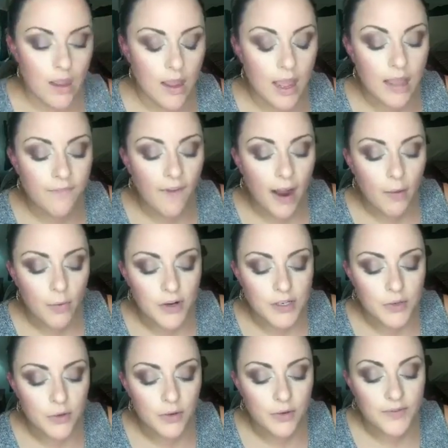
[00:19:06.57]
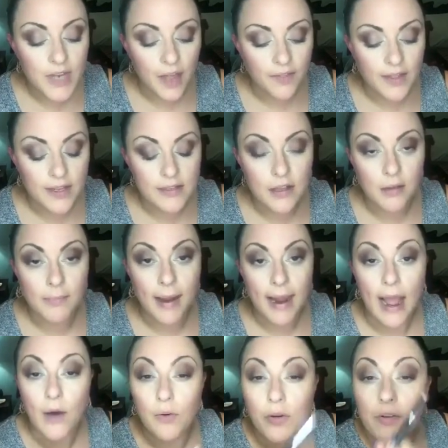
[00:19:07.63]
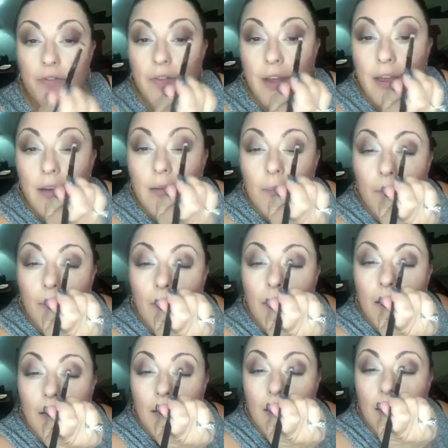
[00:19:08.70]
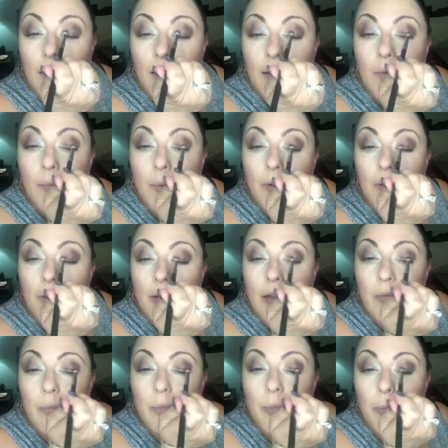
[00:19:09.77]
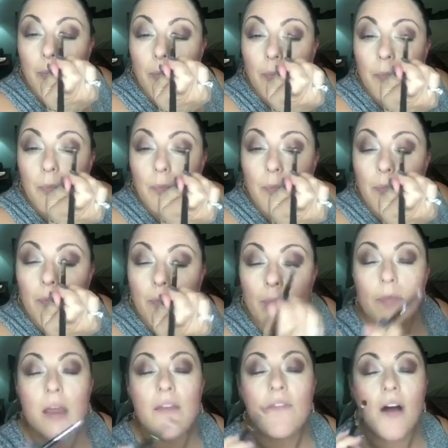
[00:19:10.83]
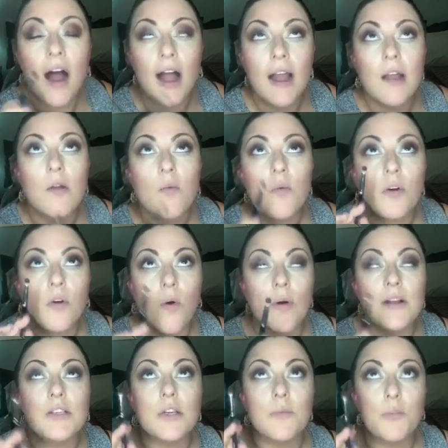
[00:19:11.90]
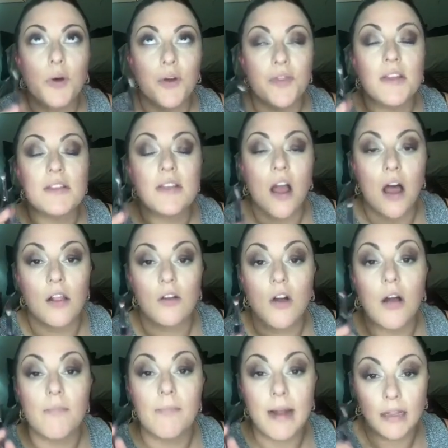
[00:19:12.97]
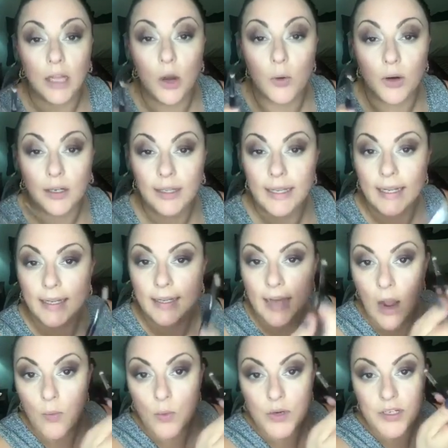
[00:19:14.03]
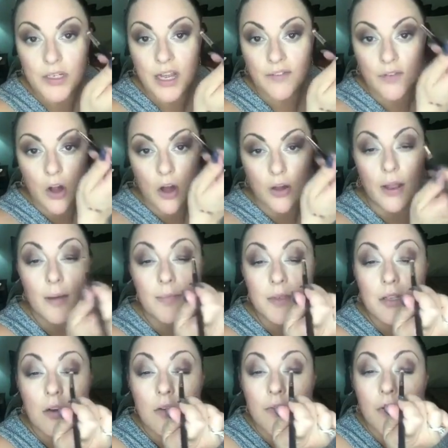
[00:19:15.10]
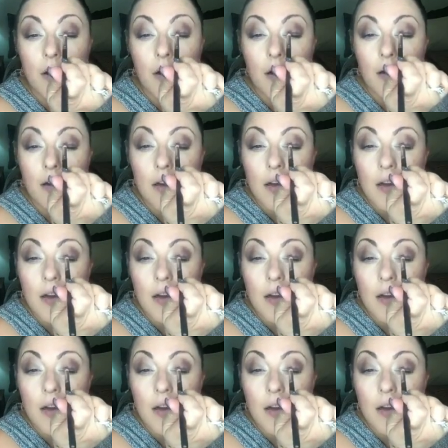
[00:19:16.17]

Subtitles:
If I were to have done this on my outer V, I wouldn't have, if I were going to put this color on my lower lid, I wouldn't have gone up so far.